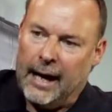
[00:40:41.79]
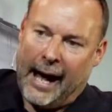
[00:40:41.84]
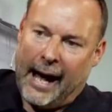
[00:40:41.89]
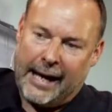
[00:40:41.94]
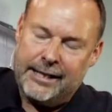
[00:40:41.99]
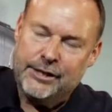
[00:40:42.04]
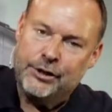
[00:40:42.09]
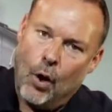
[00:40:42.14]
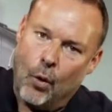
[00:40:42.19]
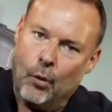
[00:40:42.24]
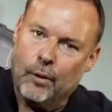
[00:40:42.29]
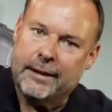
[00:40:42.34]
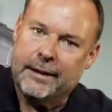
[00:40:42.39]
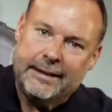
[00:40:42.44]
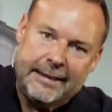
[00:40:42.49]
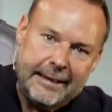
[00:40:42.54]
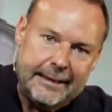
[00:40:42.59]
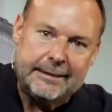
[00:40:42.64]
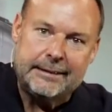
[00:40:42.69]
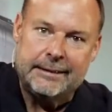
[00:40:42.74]
I
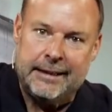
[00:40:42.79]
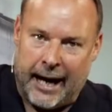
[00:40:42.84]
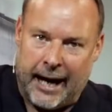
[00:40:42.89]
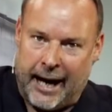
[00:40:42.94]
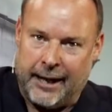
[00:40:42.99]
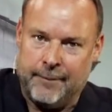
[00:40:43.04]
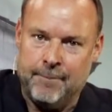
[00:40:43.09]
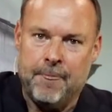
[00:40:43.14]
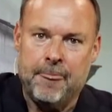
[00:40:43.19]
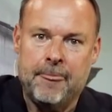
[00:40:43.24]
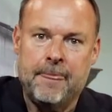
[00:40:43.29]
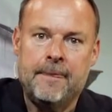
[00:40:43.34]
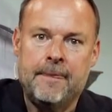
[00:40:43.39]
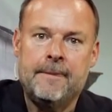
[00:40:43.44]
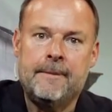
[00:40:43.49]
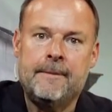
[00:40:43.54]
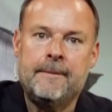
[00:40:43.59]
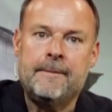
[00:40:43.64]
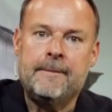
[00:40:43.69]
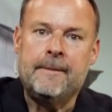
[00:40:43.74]
don't get that.
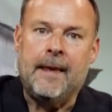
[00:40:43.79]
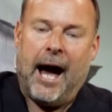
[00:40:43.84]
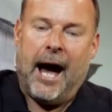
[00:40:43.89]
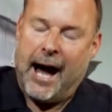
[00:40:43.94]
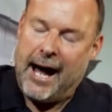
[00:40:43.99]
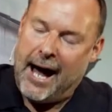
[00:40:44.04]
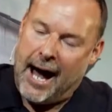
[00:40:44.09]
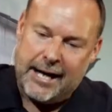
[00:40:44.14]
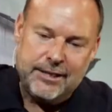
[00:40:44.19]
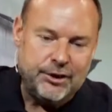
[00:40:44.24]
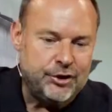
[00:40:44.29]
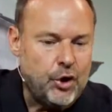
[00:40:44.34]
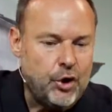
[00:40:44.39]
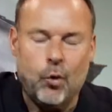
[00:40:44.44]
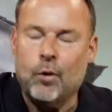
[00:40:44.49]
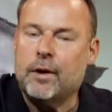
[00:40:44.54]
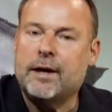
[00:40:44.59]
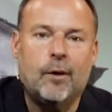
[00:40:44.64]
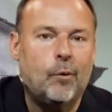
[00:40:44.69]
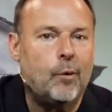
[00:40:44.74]
I
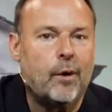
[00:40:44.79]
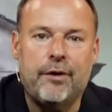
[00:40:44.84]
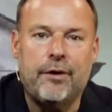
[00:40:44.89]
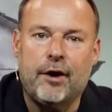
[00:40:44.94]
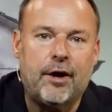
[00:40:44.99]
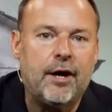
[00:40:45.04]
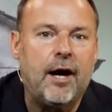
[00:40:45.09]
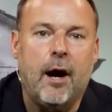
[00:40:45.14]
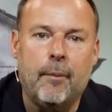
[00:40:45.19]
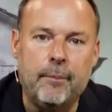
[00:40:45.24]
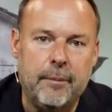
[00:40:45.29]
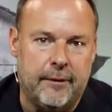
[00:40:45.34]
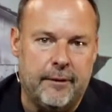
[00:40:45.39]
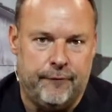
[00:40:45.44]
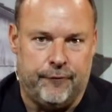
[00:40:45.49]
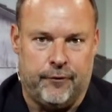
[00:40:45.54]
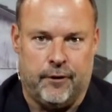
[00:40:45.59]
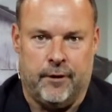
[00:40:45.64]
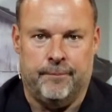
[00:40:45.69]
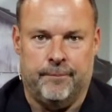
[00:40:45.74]
don't get where they're coming
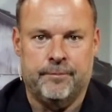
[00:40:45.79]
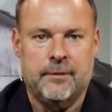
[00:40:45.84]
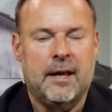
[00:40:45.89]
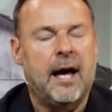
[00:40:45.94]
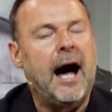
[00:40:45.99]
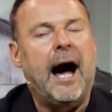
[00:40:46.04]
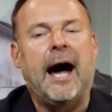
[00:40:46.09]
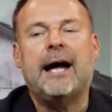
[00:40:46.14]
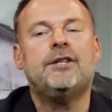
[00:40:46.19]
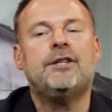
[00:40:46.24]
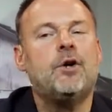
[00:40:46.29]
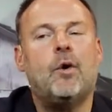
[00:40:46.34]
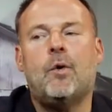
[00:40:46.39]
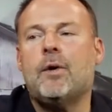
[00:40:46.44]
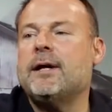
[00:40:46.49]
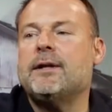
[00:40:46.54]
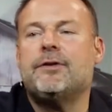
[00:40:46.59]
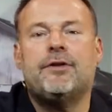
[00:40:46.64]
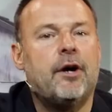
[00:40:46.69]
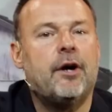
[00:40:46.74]
from. I
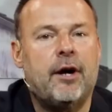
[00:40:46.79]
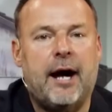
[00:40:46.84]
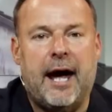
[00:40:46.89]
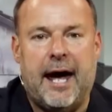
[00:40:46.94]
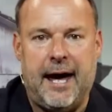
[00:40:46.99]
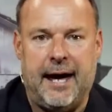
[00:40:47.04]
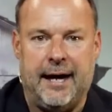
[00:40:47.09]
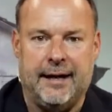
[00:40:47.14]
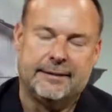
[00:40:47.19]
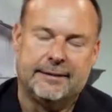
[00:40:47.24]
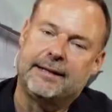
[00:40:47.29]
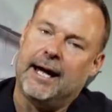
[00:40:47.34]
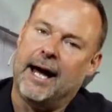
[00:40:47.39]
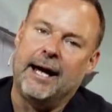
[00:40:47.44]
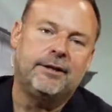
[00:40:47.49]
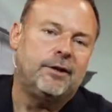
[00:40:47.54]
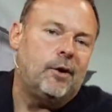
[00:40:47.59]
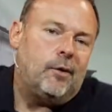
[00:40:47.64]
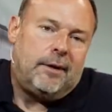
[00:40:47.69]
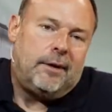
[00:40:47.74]
don't get their angst.
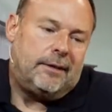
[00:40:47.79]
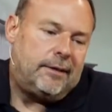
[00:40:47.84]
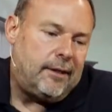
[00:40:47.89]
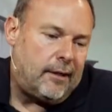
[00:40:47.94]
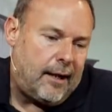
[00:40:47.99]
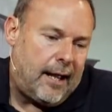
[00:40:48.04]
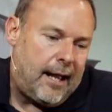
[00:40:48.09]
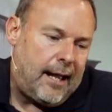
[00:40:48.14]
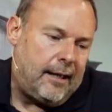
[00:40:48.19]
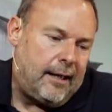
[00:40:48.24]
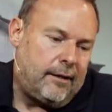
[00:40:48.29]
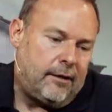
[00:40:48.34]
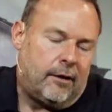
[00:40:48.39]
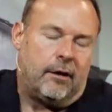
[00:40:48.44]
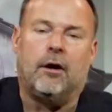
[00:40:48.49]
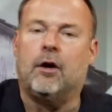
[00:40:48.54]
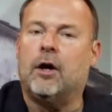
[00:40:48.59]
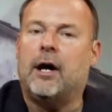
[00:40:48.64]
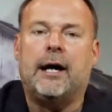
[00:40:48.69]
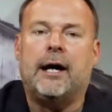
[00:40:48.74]
I don't get their
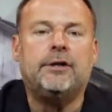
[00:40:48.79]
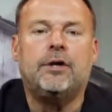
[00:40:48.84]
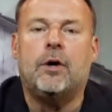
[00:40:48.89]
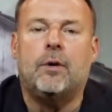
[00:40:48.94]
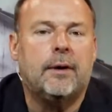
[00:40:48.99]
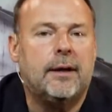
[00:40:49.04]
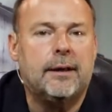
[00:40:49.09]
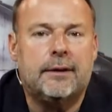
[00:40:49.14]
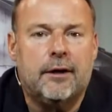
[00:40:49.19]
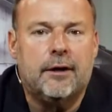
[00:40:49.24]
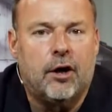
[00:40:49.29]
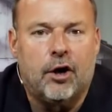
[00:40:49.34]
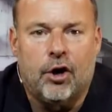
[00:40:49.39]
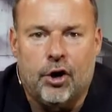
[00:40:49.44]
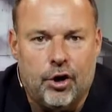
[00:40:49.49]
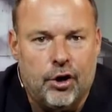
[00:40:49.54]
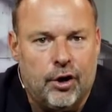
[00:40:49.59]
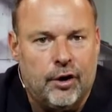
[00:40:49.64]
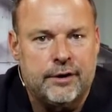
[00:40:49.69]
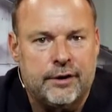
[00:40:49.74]
anger, or I don't get their
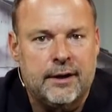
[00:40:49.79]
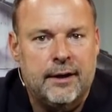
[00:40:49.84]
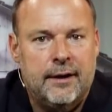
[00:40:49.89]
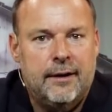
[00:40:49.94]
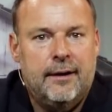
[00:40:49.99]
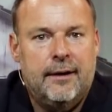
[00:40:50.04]
hurt.